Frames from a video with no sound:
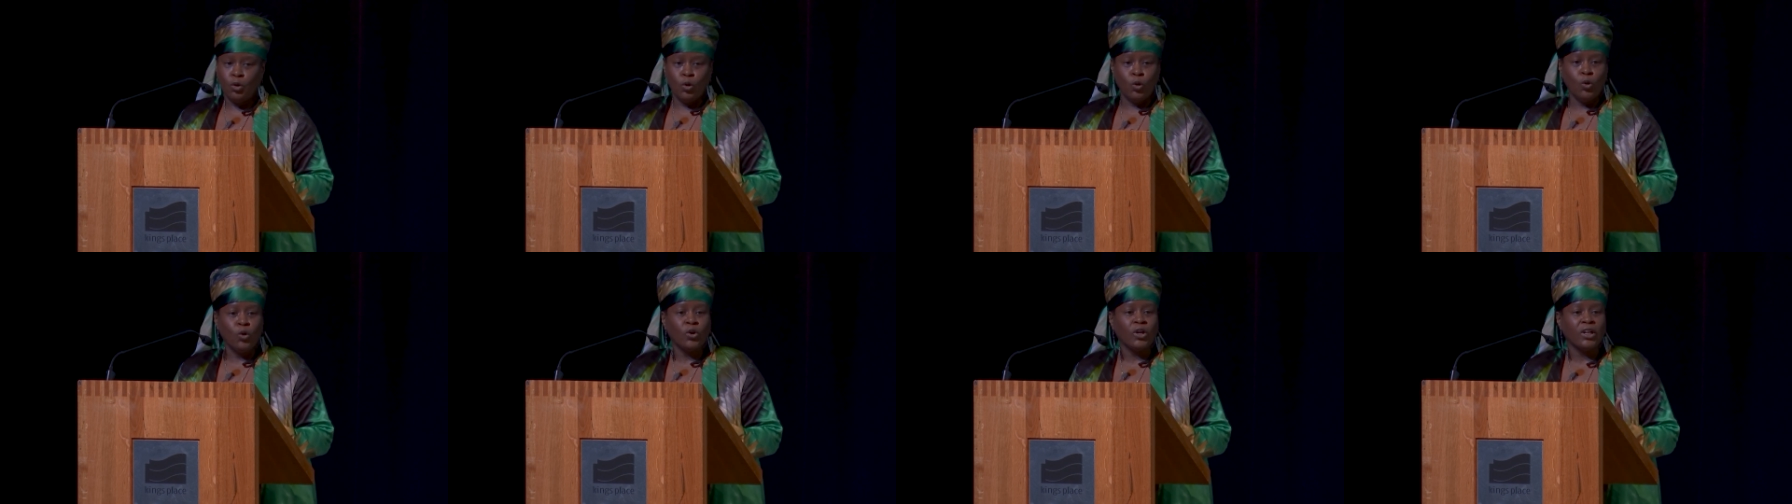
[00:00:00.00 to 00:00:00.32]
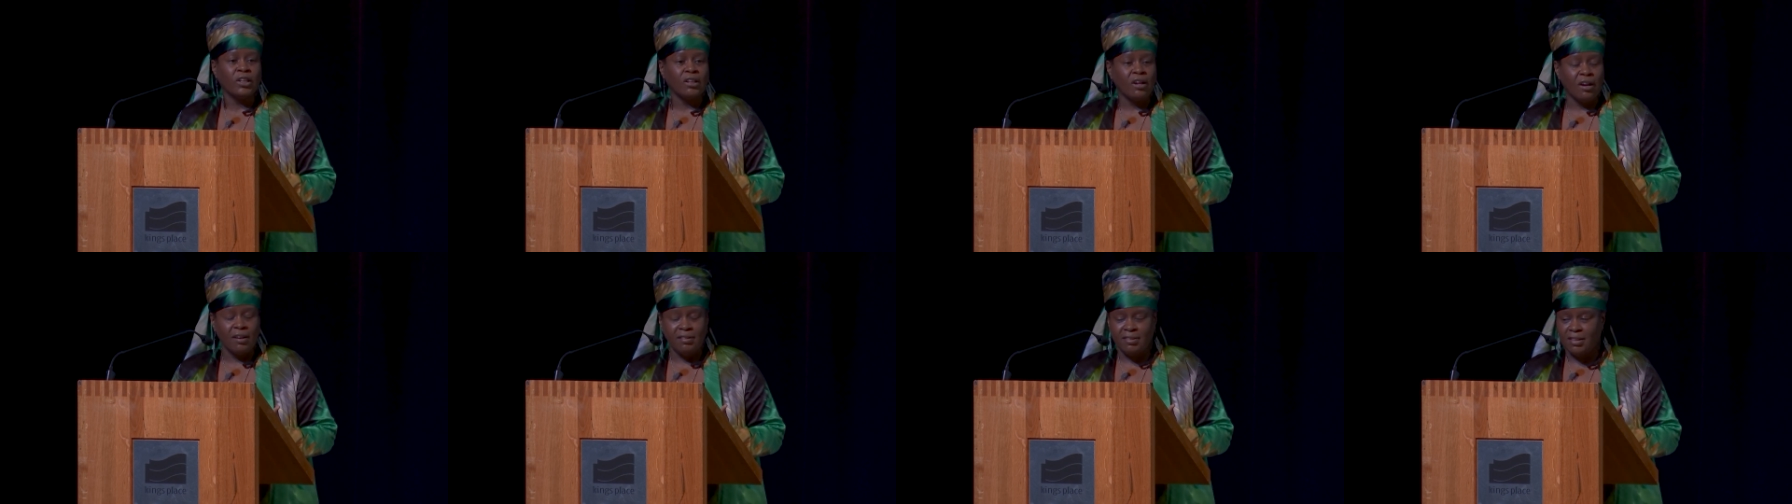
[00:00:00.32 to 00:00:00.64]

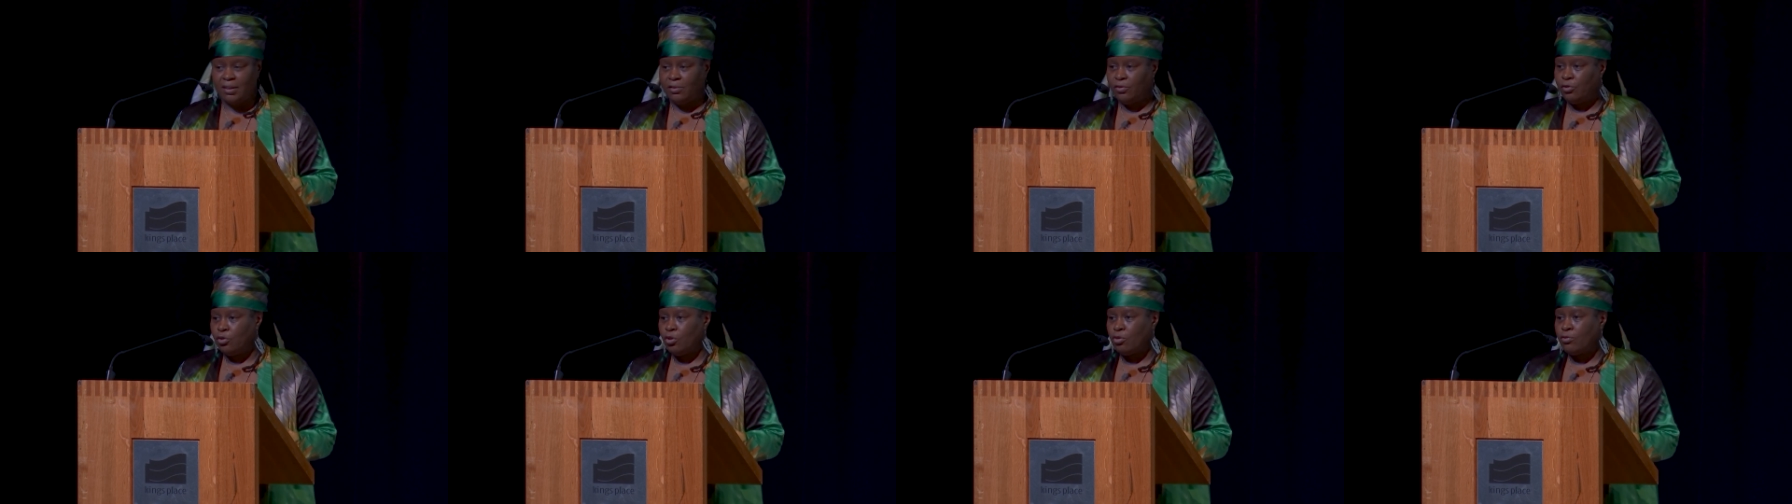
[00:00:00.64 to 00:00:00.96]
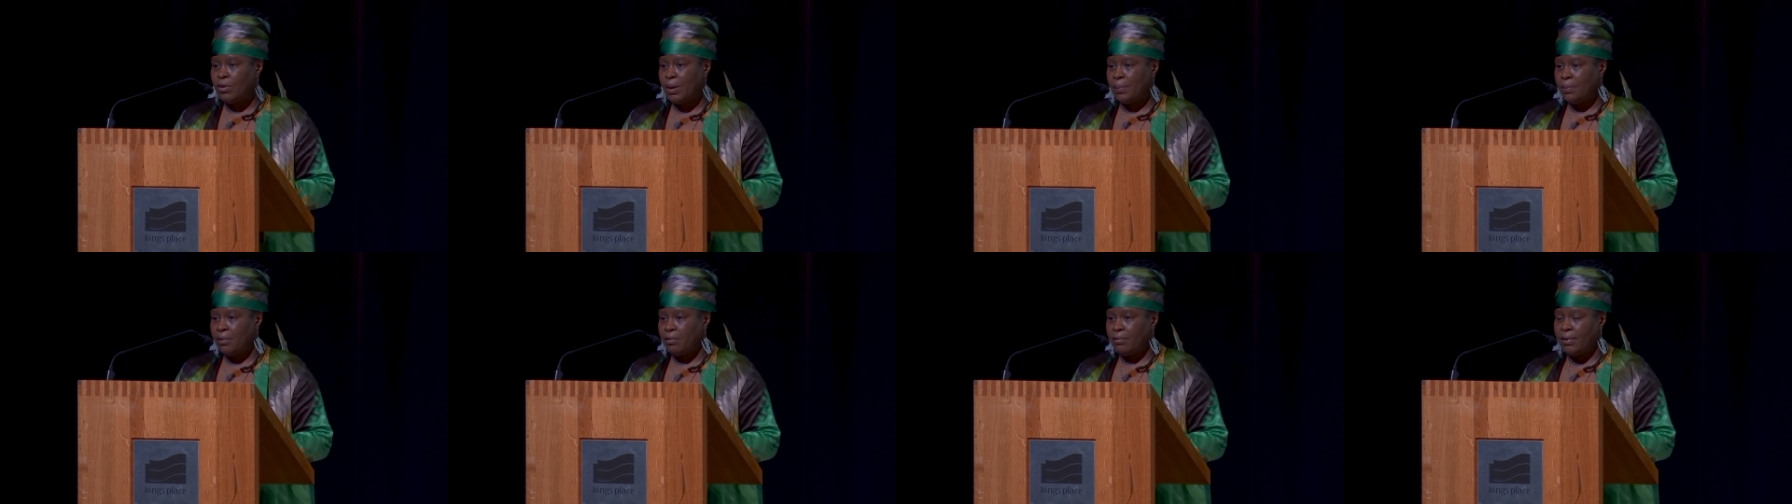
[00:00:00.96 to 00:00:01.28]
organizing for
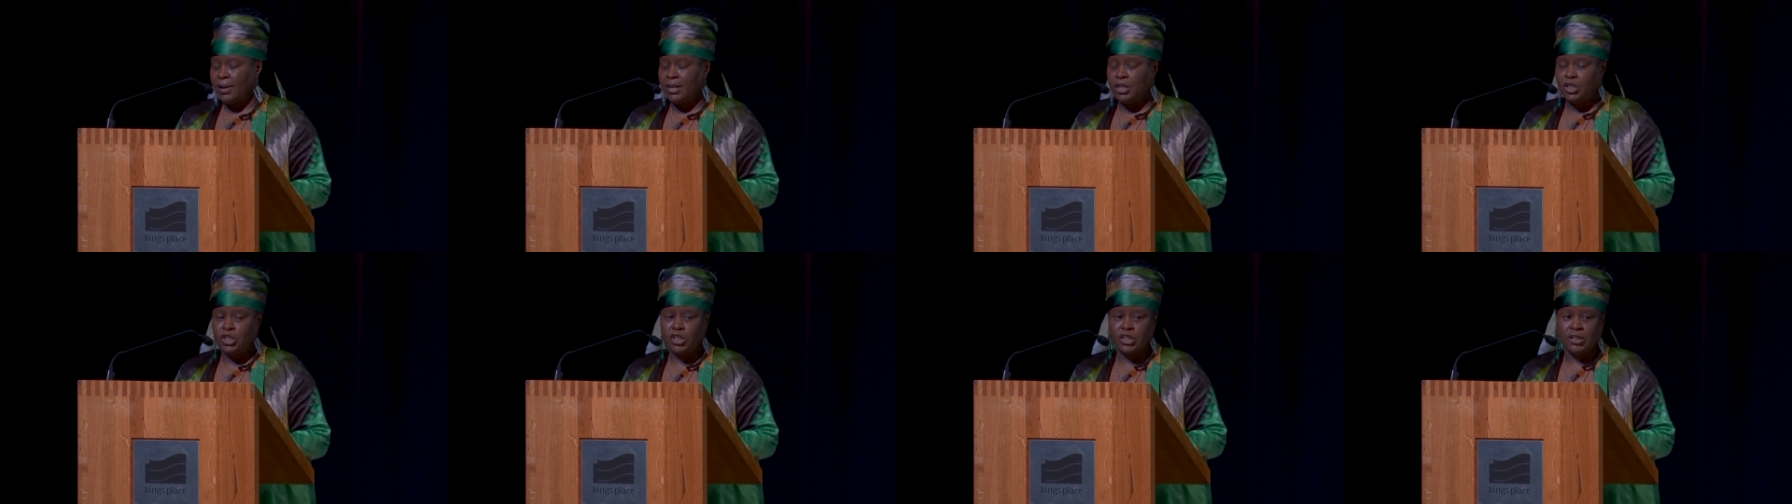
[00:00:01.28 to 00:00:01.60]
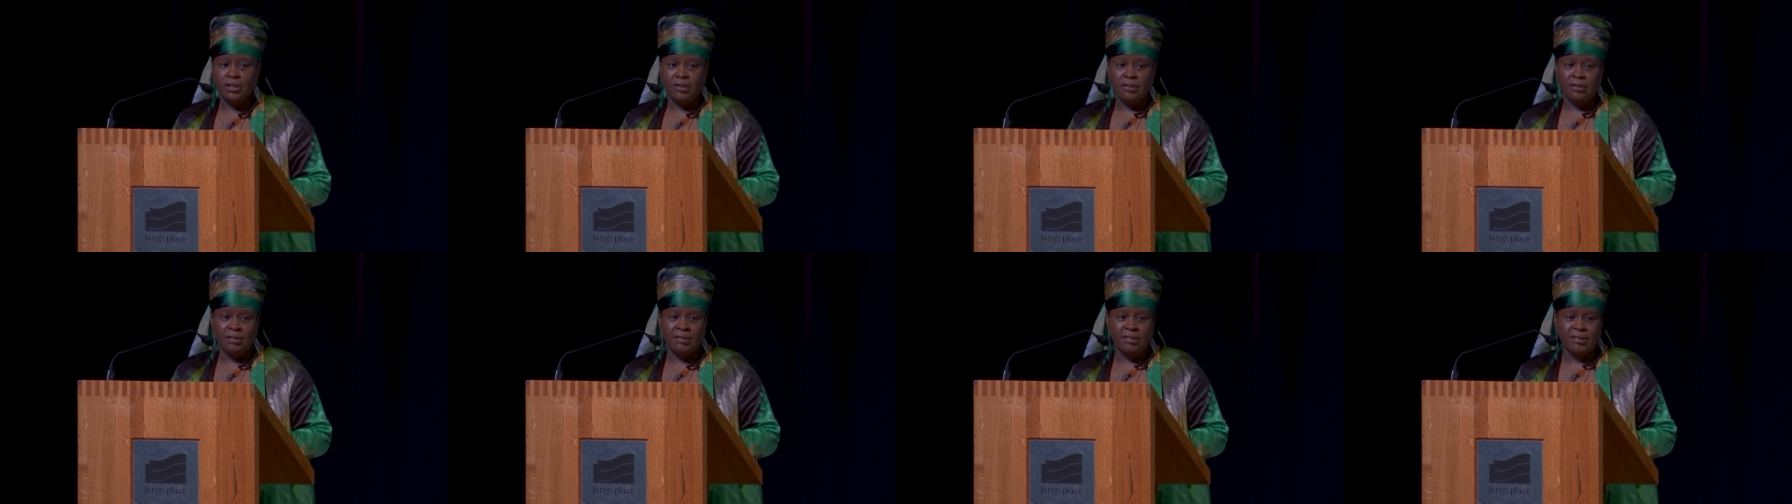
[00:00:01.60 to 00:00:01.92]

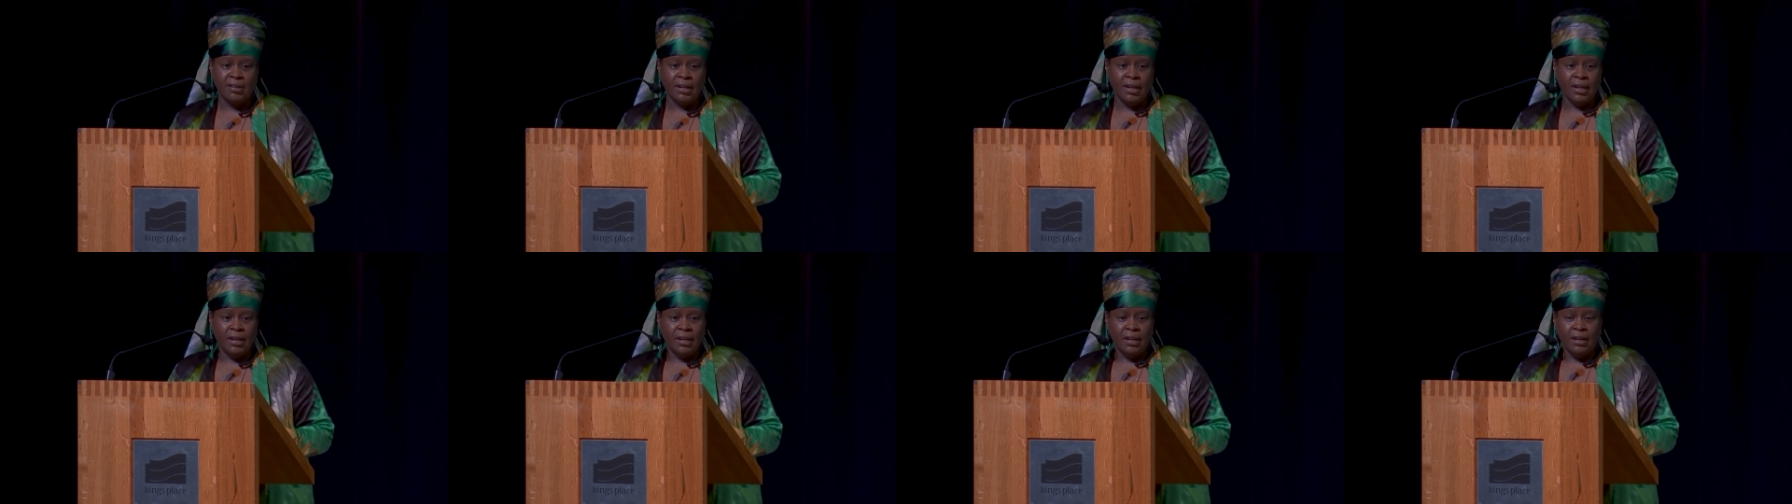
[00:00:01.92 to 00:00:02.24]
reparations,